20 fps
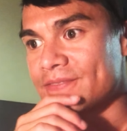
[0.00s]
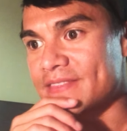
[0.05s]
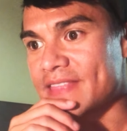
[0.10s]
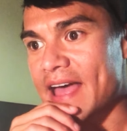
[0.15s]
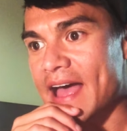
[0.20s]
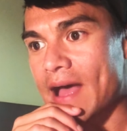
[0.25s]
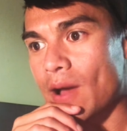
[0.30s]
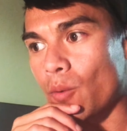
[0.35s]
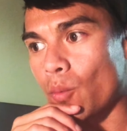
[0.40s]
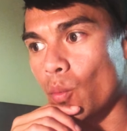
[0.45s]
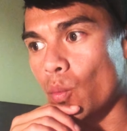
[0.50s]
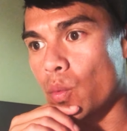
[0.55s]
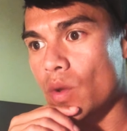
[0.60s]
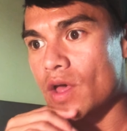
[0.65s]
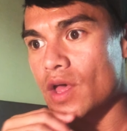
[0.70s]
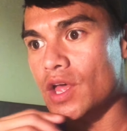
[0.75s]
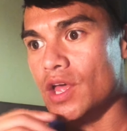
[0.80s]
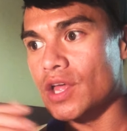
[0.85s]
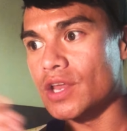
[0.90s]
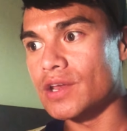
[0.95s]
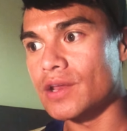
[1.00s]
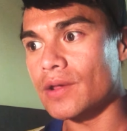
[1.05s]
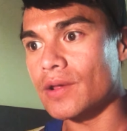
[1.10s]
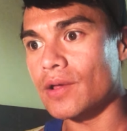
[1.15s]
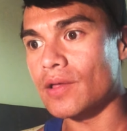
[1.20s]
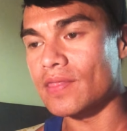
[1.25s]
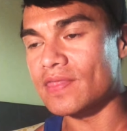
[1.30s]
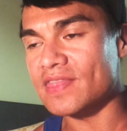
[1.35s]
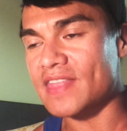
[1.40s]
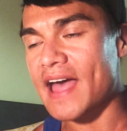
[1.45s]
that would
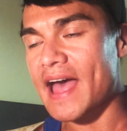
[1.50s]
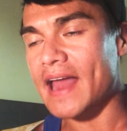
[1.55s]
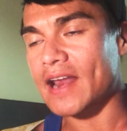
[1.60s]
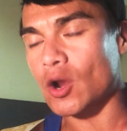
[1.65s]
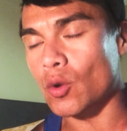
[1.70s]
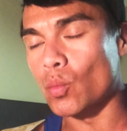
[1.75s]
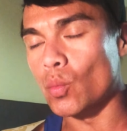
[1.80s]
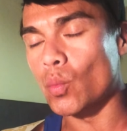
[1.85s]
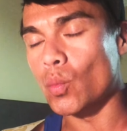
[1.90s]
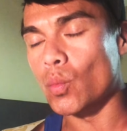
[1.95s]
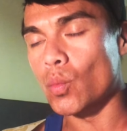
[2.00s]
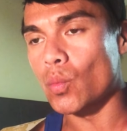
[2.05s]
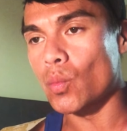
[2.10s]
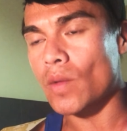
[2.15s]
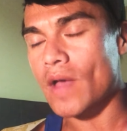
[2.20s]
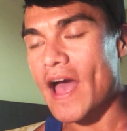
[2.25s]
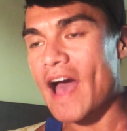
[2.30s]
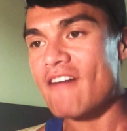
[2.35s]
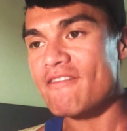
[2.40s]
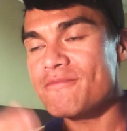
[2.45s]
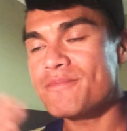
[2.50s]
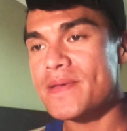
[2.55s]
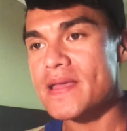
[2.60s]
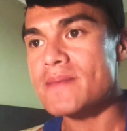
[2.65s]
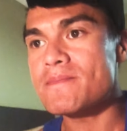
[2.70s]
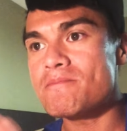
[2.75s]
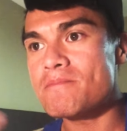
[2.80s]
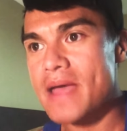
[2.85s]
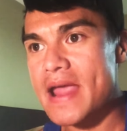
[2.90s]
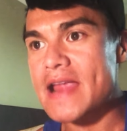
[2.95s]
that have
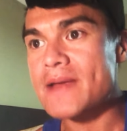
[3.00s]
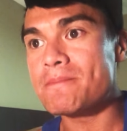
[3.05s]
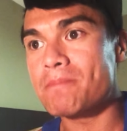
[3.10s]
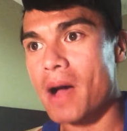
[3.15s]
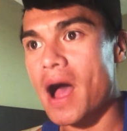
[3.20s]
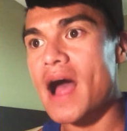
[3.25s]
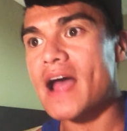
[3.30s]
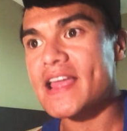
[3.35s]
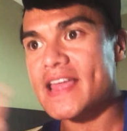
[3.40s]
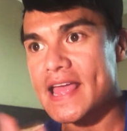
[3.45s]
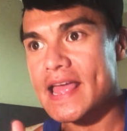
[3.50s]
been made by